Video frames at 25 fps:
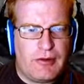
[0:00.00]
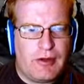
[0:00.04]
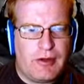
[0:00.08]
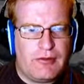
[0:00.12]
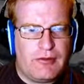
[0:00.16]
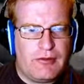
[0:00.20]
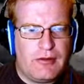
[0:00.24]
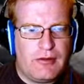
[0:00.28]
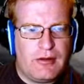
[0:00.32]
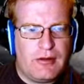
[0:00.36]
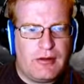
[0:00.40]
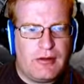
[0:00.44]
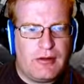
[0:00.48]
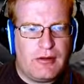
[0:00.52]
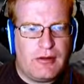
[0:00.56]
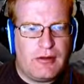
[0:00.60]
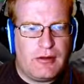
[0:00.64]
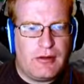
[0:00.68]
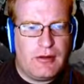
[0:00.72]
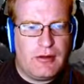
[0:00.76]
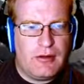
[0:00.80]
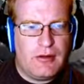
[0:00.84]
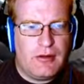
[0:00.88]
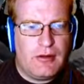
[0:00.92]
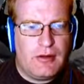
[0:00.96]
hundred,
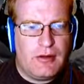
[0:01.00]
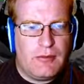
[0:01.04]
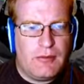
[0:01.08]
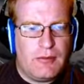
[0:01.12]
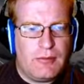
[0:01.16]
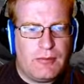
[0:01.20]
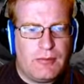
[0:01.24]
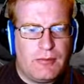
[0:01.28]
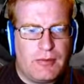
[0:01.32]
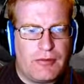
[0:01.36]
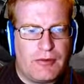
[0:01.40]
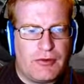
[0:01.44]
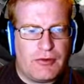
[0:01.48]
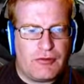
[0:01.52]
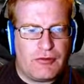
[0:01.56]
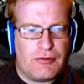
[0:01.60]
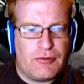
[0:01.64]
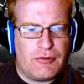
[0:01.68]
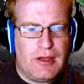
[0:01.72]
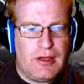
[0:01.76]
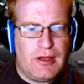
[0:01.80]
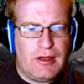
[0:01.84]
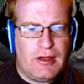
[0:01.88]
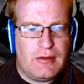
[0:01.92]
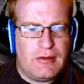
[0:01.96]
but the
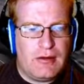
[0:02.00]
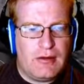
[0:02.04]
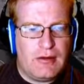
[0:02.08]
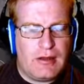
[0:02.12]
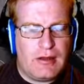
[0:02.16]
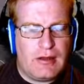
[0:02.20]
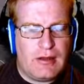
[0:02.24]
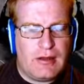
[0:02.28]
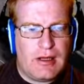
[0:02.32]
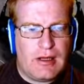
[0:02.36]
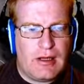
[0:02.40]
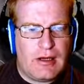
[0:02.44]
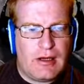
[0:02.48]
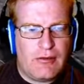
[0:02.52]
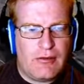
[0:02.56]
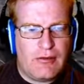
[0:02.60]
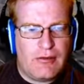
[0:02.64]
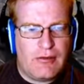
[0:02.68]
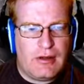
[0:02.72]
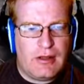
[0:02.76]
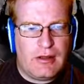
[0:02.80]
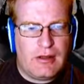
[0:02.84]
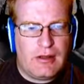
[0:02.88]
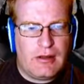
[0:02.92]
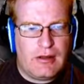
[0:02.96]
train can
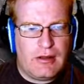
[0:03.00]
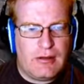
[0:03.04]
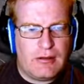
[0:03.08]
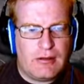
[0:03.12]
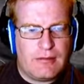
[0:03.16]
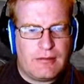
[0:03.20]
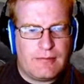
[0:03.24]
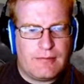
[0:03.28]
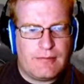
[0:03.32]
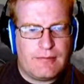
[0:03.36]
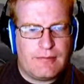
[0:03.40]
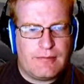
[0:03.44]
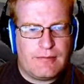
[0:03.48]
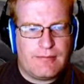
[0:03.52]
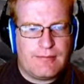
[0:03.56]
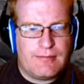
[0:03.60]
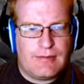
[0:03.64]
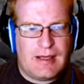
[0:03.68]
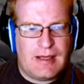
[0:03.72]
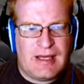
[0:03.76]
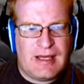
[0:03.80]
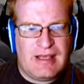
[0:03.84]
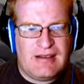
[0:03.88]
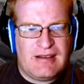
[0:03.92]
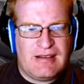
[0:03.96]
carry
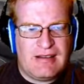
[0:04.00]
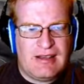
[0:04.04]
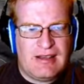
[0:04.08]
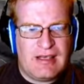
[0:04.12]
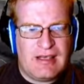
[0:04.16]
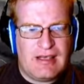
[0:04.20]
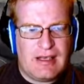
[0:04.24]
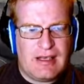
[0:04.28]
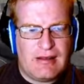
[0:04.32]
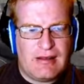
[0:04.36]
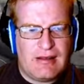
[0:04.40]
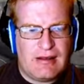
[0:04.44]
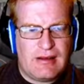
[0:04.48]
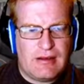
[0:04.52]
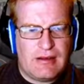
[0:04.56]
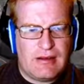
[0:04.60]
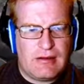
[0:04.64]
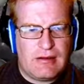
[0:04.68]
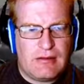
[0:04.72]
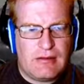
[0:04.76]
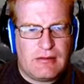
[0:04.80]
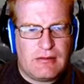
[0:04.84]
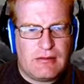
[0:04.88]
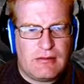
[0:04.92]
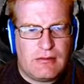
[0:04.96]
eighteen, I think.
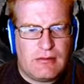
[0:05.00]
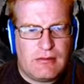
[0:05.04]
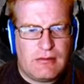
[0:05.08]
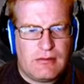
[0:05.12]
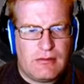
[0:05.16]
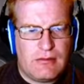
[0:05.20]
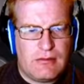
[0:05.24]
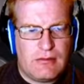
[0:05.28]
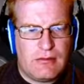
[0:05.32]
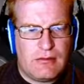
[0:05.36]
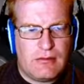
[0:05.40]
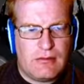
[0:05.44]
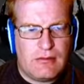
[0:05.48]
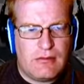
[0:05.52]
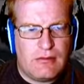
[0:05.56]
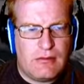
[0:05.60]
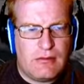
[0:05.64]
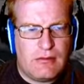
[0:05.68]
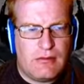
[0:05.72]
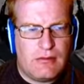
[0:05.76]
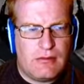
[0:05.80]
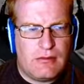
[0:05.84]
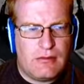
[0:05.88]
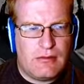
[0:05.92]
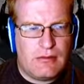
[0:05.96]

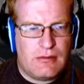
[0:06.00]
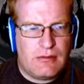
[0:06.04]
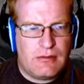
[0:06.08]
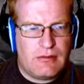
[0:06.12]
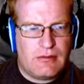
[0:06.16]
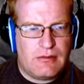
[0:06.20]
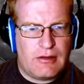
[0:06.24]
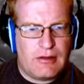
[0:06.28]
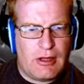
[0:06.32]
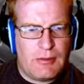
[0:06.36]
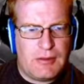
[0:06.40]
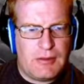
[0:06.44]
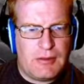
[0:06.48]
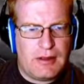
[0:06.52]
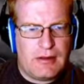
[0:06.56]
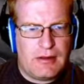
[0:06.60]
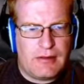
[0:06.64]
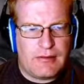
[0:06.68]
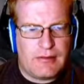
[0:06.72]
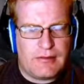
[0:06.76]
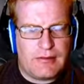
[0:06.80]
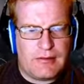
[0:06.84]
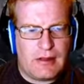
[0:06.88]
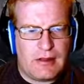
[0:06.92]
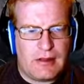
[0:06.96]
Does it tell me?
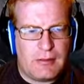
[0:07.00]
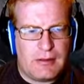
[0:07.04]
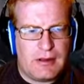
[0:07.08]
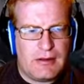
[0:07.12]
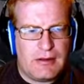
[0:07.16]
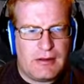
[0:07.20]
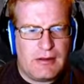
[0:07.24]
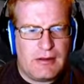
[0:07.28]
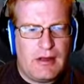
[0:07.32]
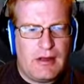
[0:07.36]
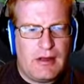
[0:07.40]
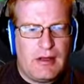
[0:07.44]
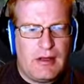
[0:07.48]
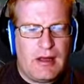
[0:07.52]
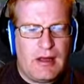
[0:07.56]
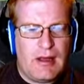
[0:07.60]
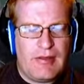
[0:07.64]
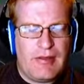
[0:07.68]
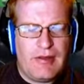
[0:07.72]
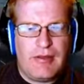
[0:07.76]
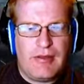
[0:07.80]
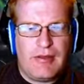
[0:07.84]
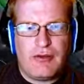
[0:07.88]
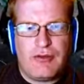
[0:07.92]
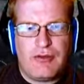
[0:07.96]
Doesn't tell me. I
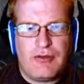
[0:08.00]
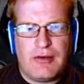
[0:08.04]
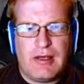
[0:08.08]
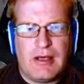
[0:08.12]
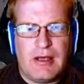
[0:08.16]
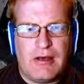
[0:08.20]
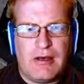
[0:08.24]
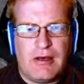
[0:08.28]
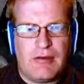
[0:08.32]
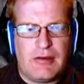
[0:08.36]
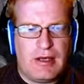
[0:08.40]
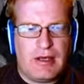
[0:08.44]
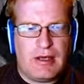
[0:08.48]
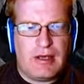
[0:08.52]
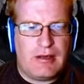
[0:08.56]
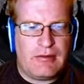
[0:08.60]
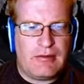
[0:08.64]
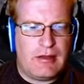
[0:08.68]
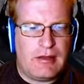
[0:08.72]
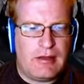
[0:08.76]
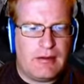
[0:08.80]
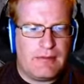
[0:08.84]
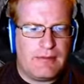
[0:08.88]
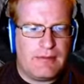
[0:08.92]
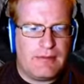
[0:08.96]
think the train can carry
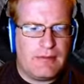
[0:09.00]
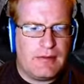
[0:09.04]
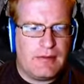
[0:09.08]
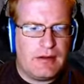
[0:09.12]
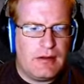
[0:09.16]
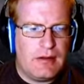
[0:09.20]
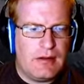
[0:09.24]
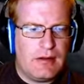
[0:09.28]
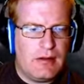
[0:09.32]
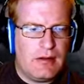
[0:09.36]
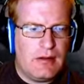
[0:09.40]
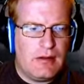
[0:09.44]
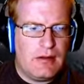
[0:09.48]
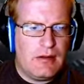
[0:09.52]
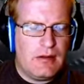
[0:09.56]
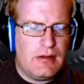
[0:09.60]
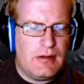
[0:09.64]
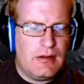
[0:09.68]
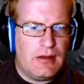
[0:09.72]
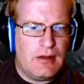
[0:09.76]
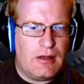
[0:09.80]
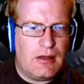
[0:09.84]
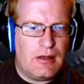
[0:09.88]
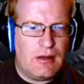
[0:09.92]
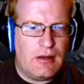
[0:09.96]
eighteen,
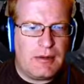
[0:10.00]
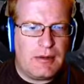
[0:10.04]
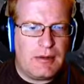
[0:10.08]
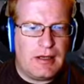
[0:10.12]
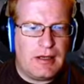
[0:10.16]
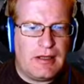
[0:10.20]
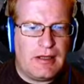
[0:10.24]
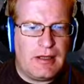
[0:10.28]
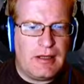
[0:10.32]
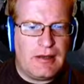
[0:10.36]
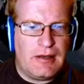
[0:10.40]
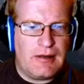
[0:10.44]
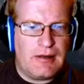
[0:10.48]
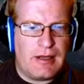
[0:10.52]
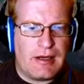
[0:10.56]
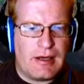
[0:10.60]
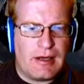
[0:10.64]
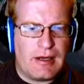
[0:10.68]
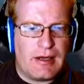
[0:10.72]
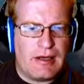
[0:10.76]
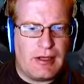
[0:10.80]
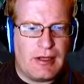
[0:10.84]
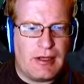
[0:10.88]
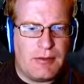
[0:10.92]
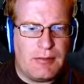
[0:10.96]
uh, but I need to get the heck
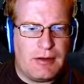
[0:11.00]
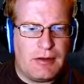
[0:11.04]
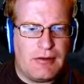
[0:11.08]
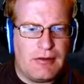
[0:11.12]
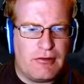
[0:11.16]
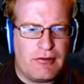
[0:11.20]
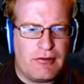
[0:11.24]
out of here because